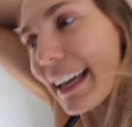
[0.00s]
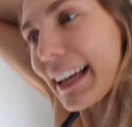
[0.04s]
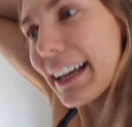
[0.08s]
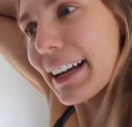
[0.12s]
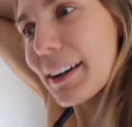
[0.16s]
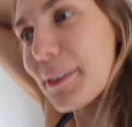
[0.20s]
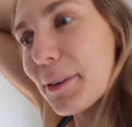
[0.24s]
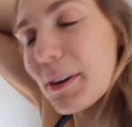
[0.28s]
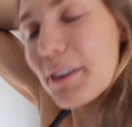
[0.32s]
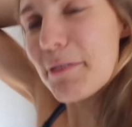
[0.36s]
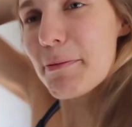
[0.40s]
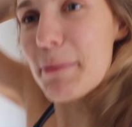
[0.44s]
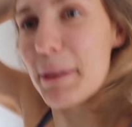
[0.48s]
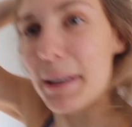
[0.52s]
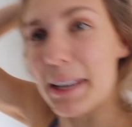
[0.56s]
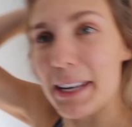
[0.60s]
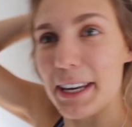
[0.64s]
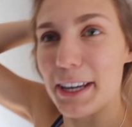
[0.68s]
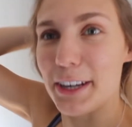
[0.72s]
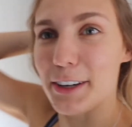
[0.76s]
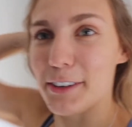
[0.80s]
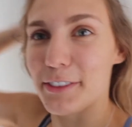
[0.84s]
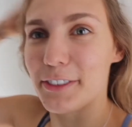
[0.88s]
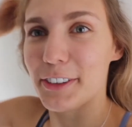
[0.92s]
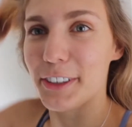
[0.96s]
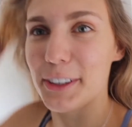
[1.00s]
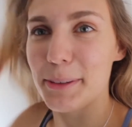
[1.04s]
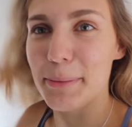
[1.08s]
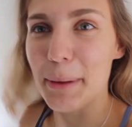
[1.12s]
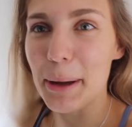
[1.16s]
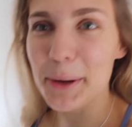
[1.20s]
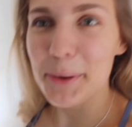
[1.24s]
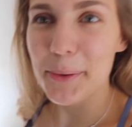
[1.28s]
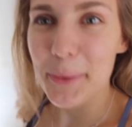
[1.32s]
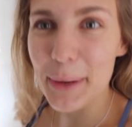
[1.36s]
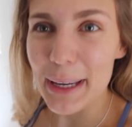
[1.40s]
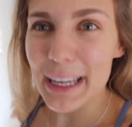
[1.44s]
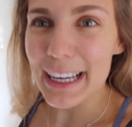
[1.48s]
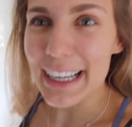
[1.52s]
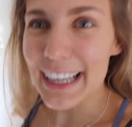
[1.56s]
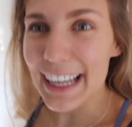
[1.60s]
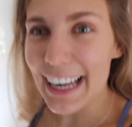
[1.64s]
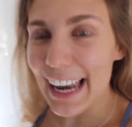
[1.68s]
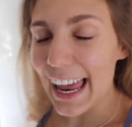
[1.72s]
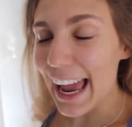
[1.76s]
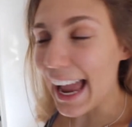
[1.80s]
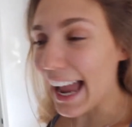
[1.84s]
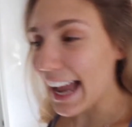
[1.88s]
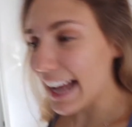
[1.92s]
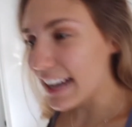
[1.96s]
we've been here for about a week and
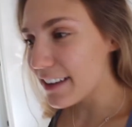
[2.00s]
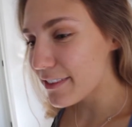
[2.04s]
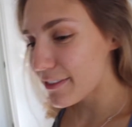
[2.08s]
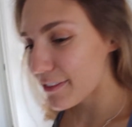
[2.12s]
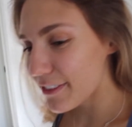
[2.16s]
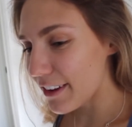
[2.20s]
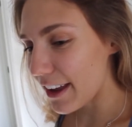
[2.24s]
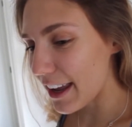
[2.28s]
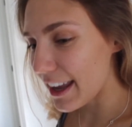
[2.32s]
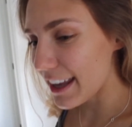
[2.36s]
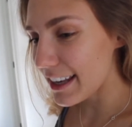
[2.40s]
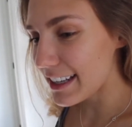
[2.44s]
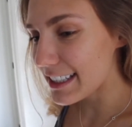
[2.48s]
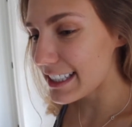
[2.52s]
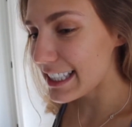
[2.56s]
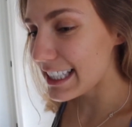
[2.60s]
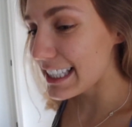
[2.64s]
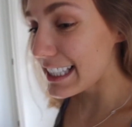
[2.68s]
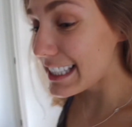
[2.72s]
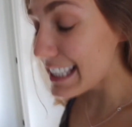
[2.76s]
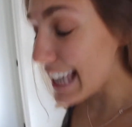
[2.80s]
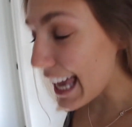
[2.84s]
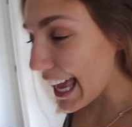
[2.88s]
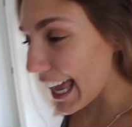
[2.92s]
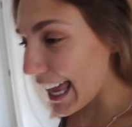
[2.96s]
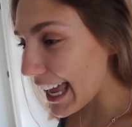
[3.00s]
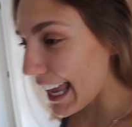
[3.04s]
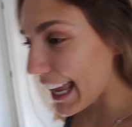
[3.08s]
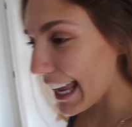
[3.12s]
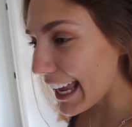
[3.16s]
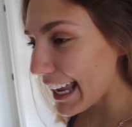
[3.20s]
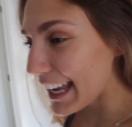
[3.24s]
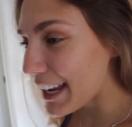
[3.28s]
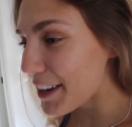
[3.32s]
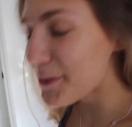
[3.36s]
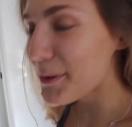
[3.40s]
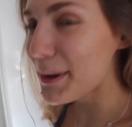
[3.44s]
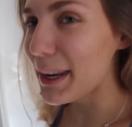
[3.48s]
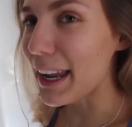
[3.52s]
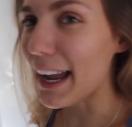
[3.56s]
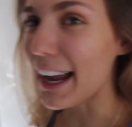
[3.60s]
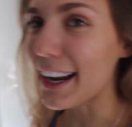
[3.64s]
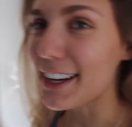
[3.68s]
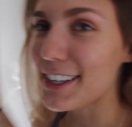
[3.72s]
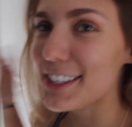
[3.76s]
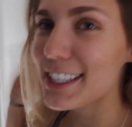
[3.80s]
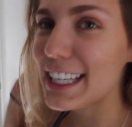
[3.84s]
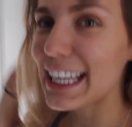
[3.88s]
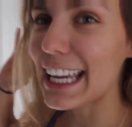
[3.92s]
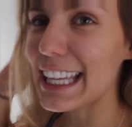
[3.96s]
a half, and today we
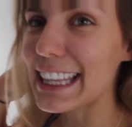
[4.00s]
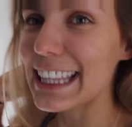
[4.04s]
actually get